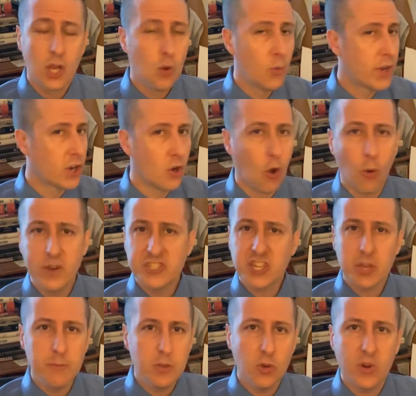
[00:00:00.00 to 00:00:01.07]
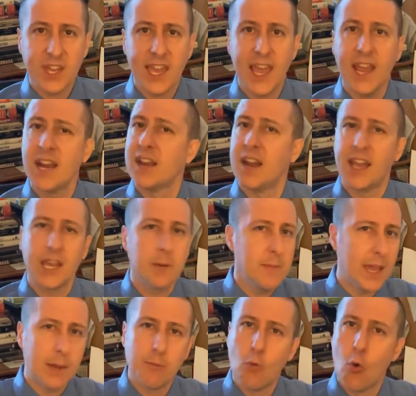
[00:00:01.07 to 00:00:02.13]
We could always communicate and I can
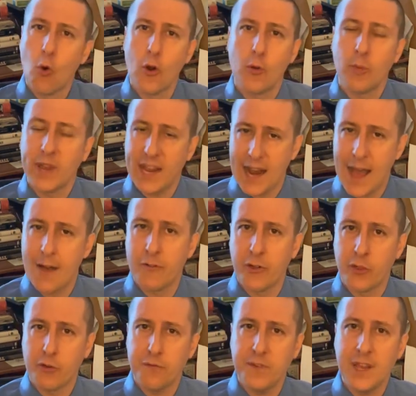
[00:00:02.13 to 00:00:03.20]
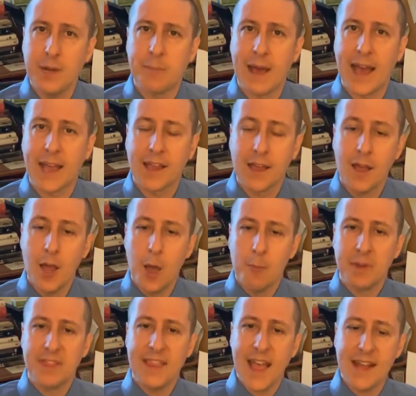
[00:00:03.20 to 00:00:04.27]
make more and we could have other feedback,
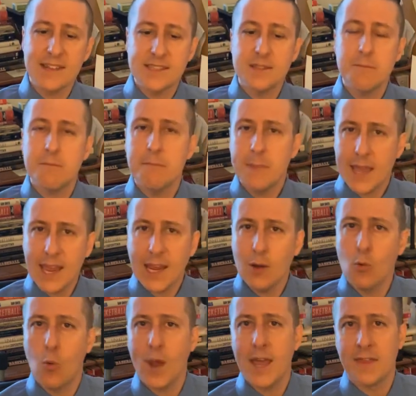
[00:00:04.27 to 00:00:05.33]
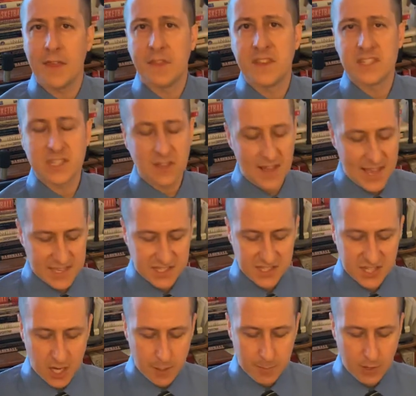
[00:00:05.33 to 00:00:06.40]
but that's the main way that this class is
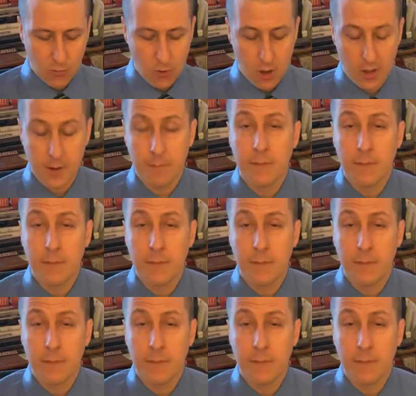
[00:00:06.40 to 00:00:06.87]
going to be run.